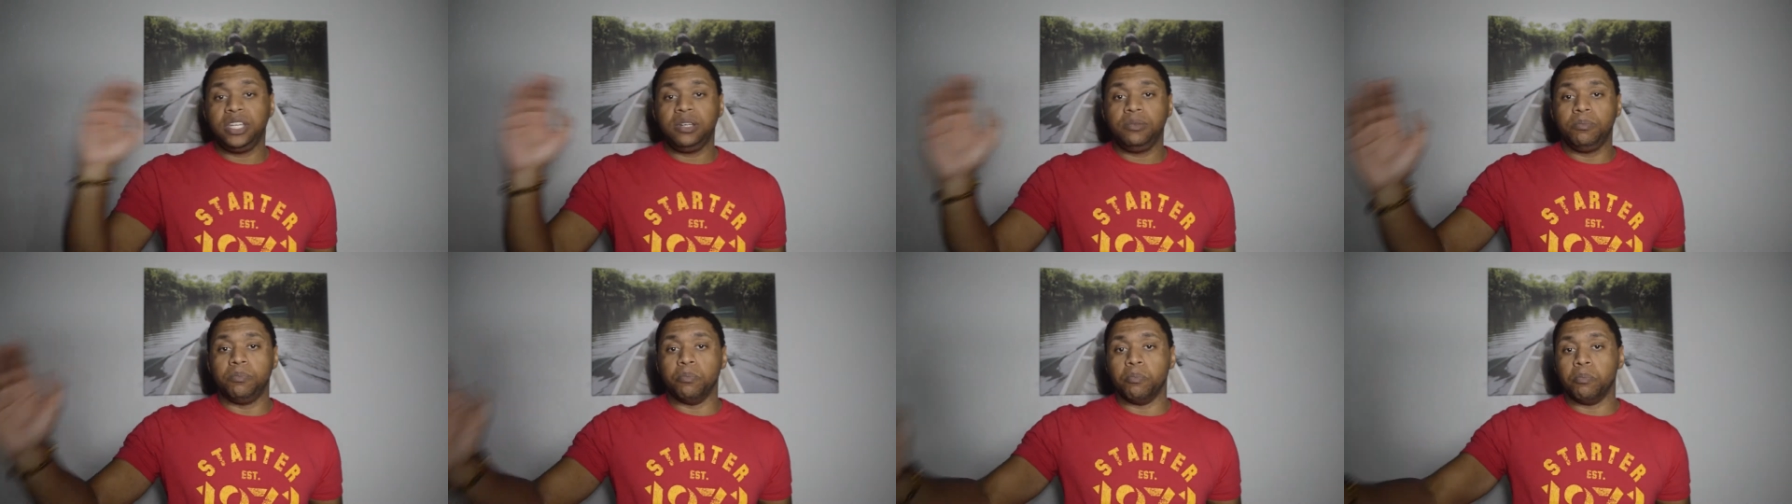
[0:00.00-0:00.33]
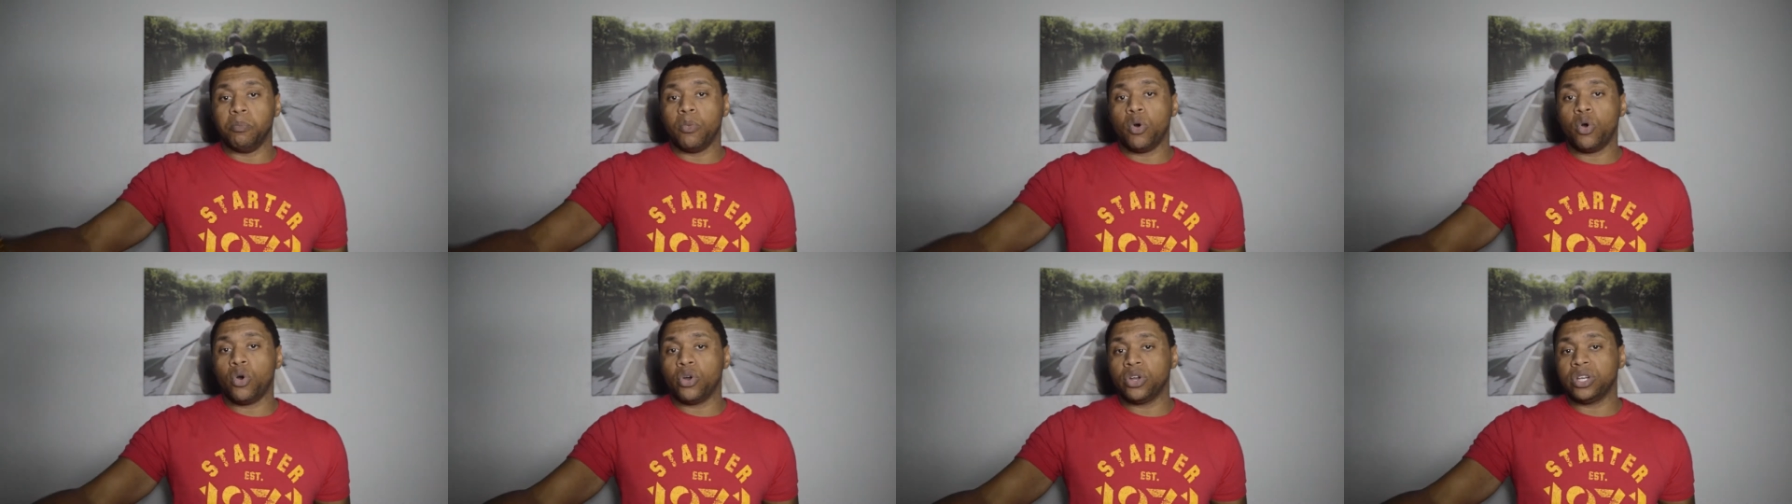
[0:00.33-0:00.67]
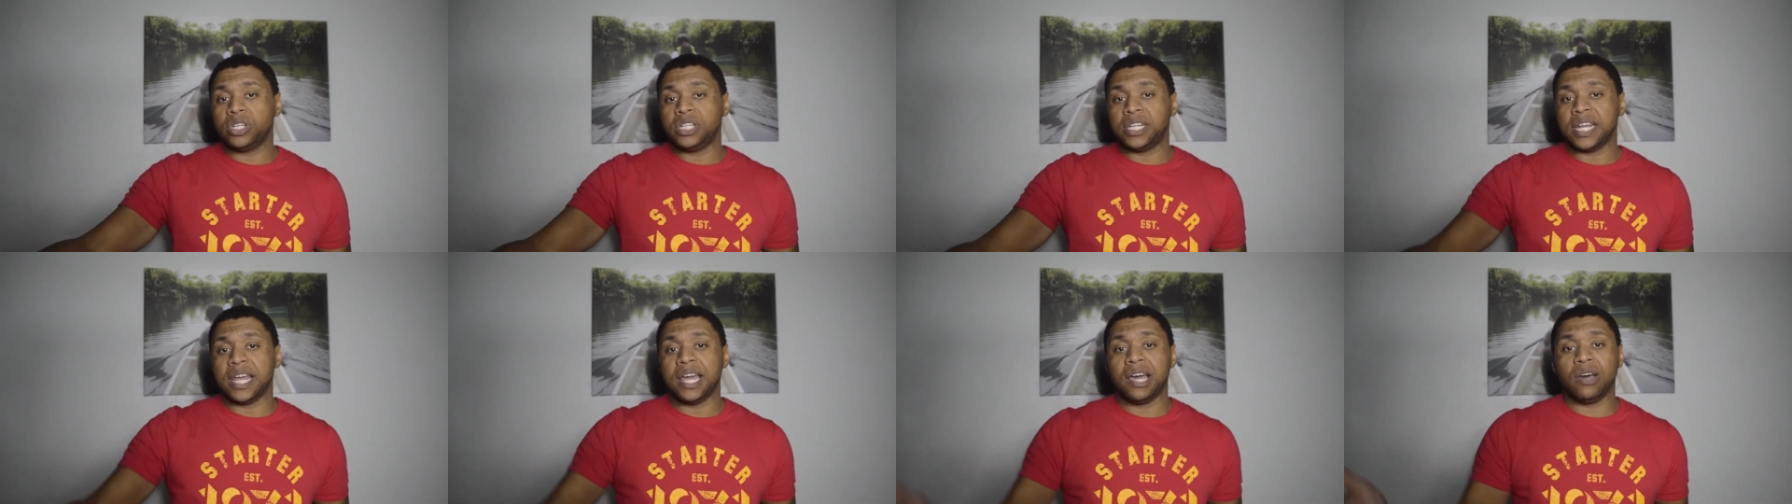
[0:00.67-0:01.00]

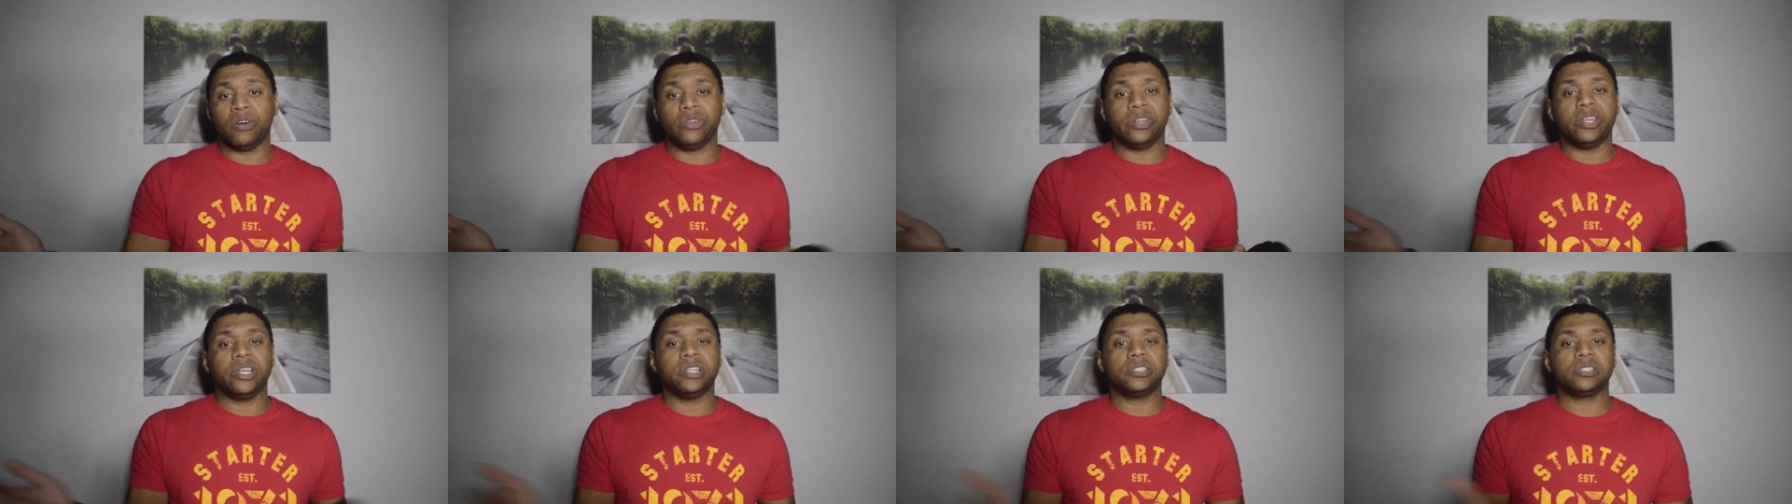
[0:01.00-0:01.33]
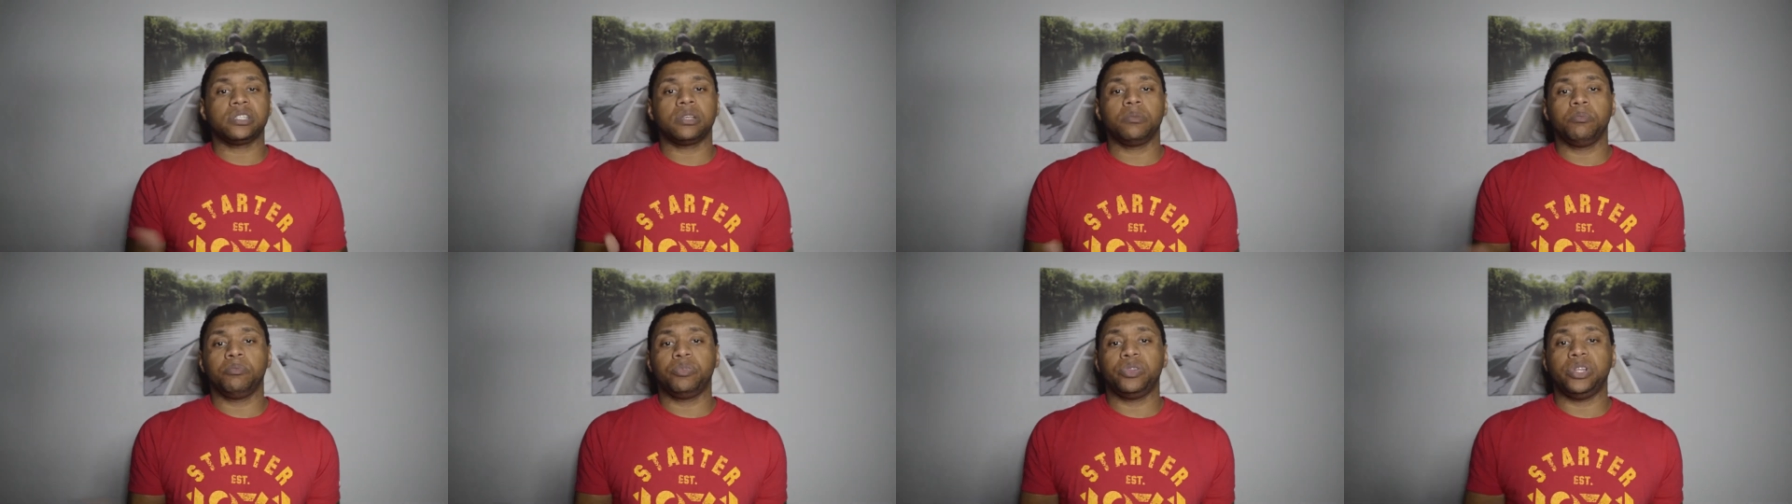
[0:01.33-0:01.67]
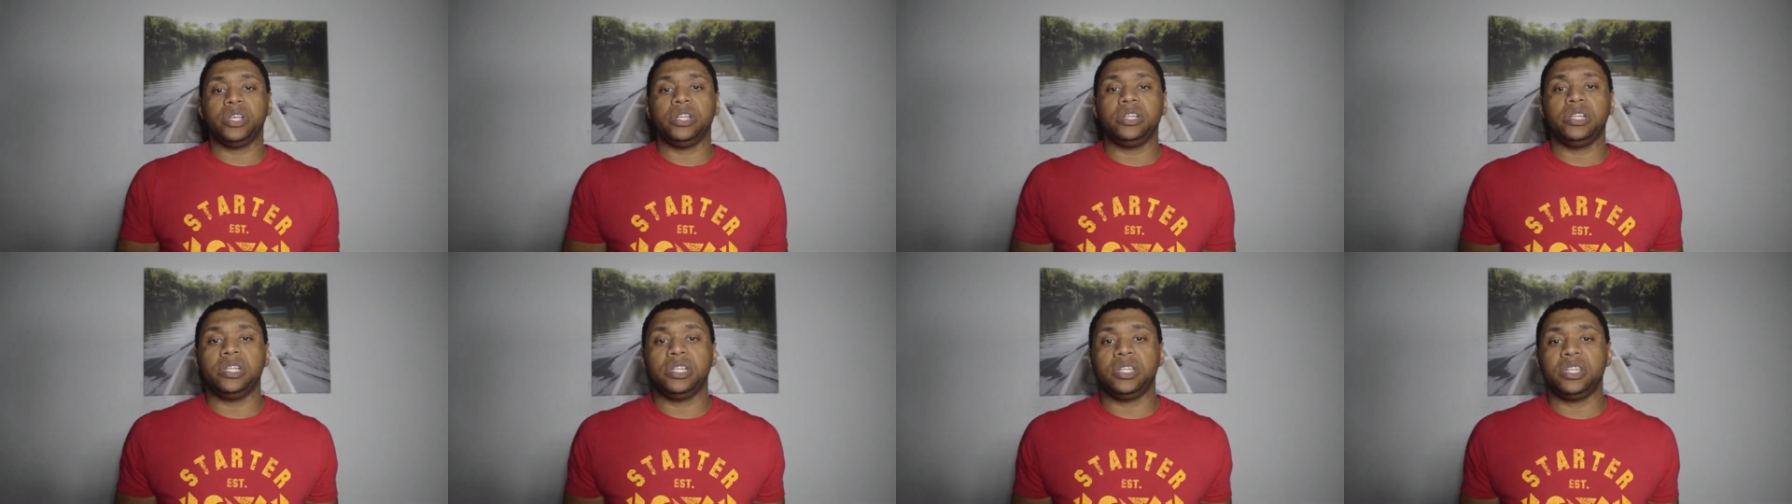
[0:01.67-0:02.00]
more down, it's
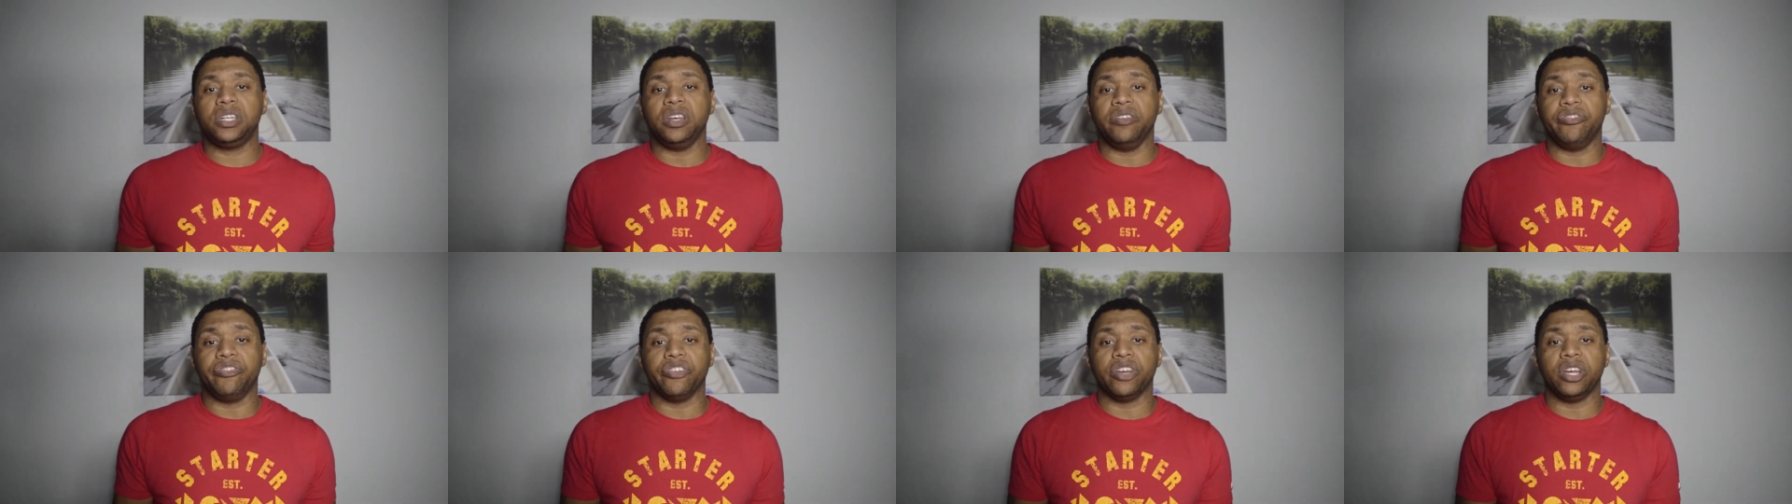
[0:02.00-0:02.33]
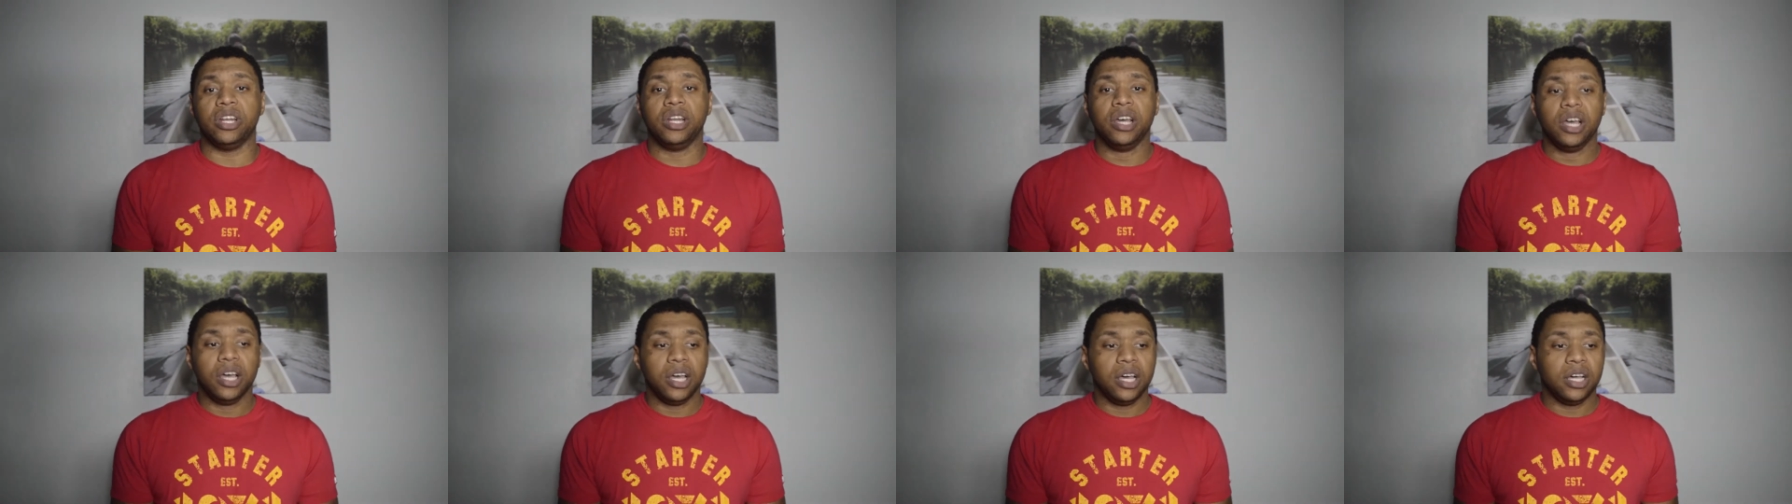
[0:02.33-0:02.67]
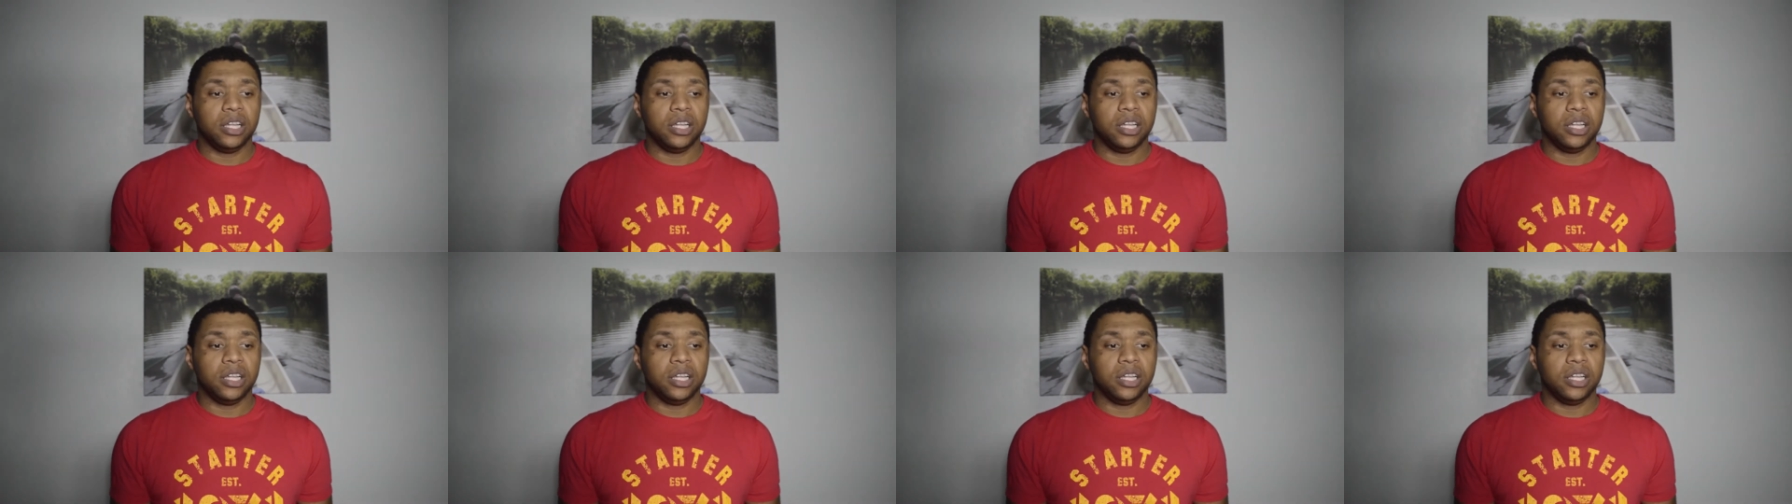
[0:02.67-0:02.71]
completely different.